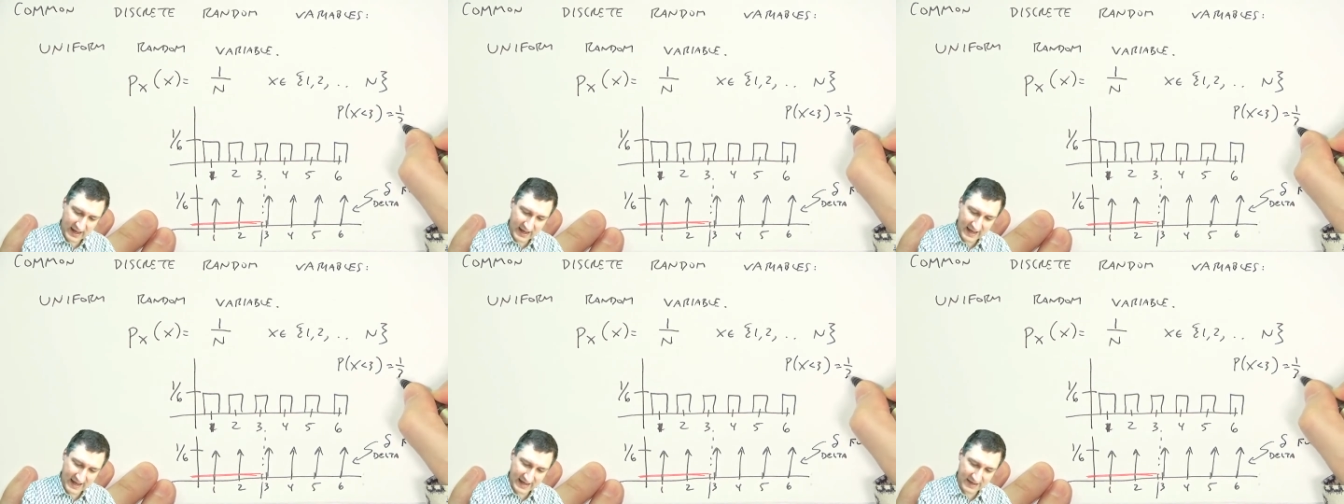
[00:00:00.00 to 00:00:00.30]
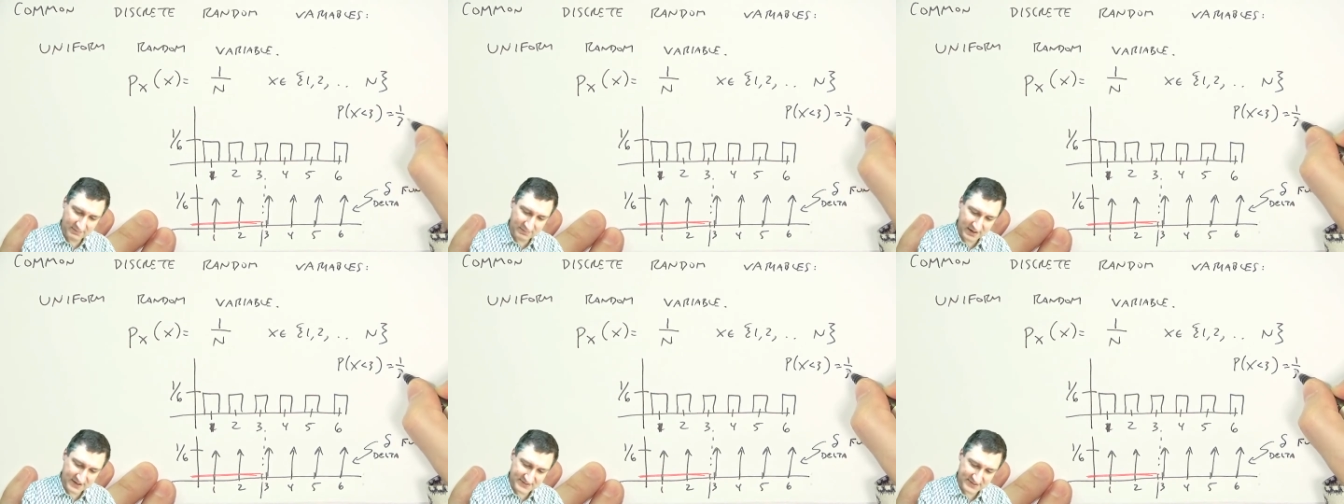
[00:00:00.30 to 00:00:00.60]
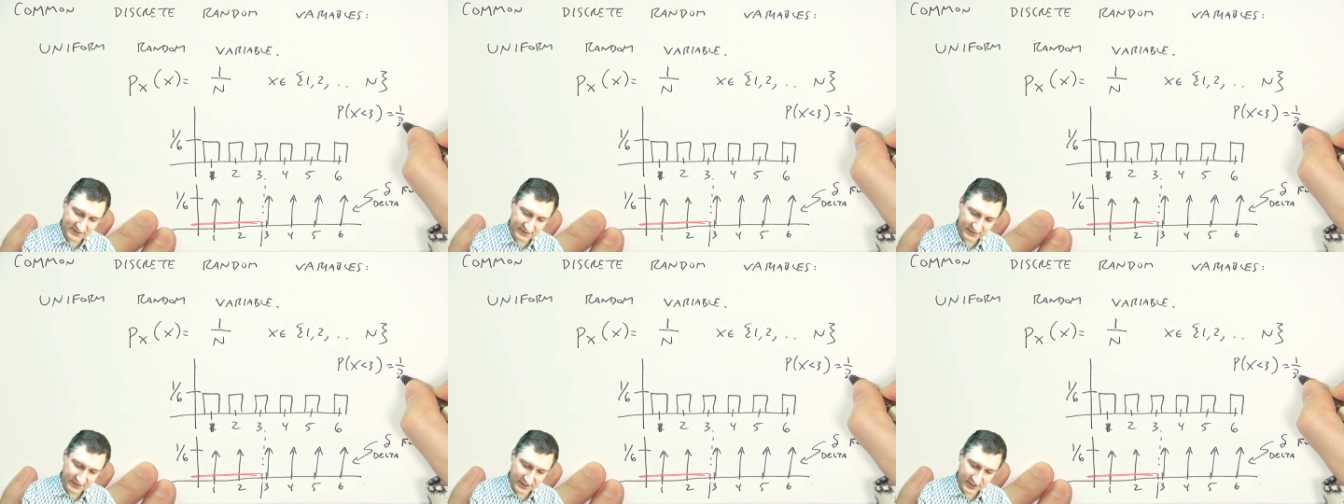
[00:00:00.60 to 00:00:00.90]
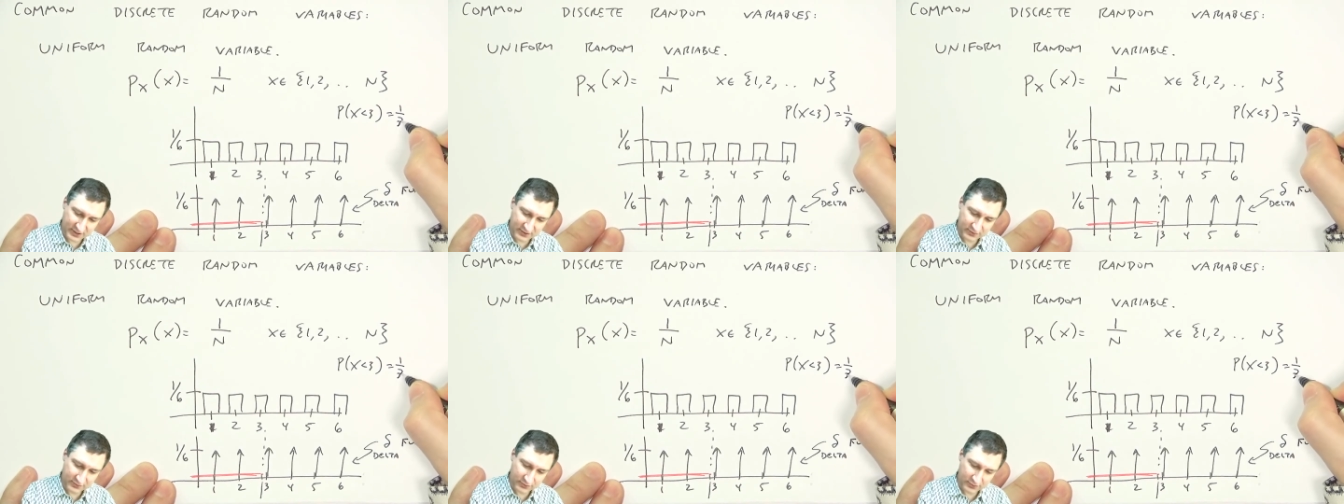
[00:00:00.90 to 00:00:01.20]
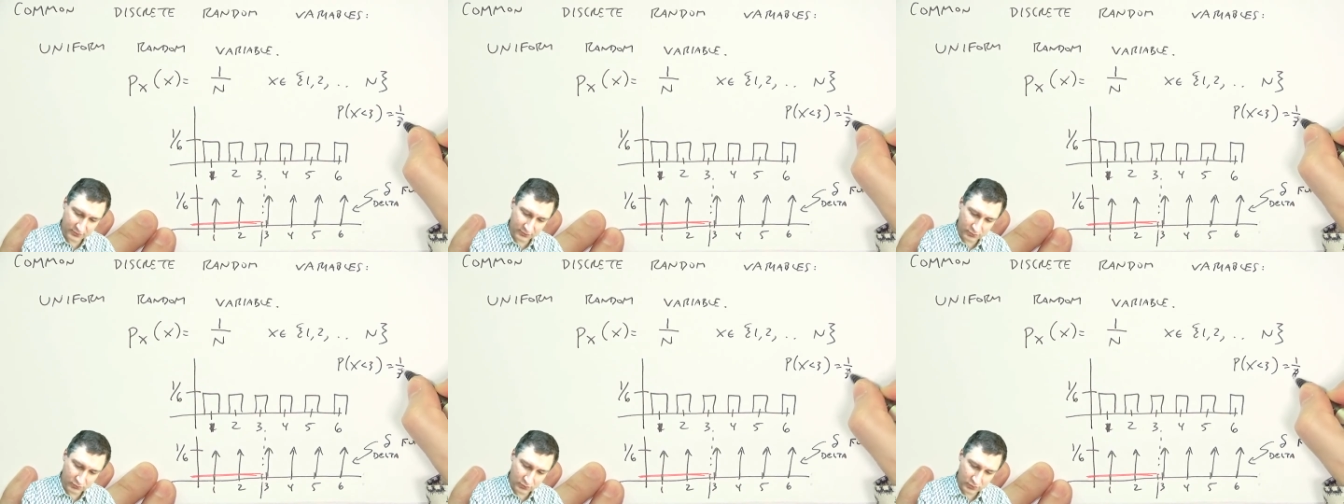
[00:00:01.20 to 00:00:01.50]
I'd basically
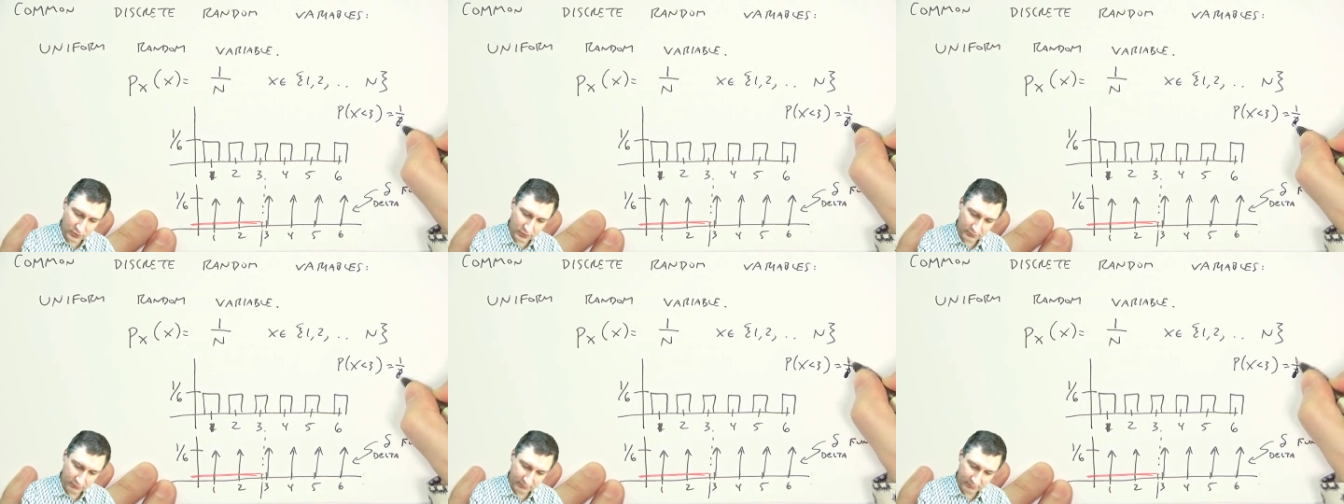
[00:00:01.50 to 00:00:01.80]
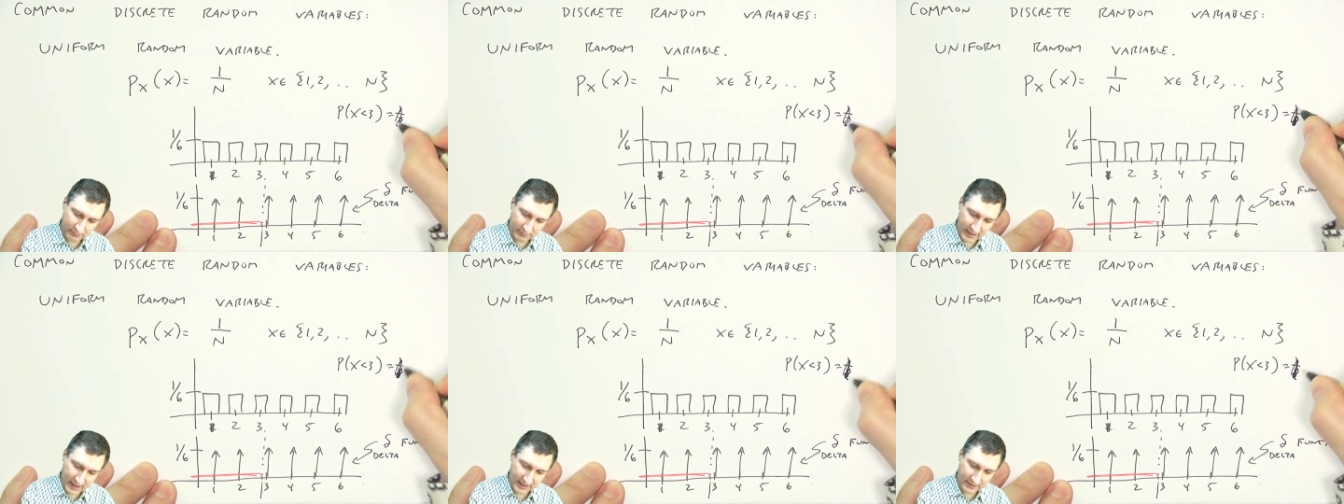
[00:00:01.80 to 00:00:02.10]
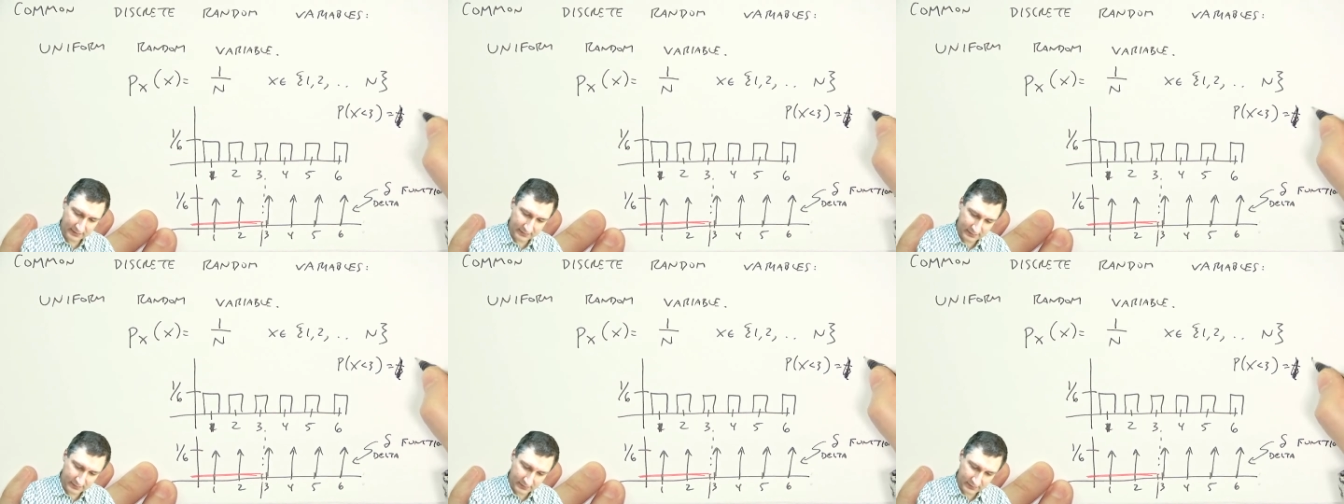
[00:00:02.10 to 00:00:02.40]
accrue that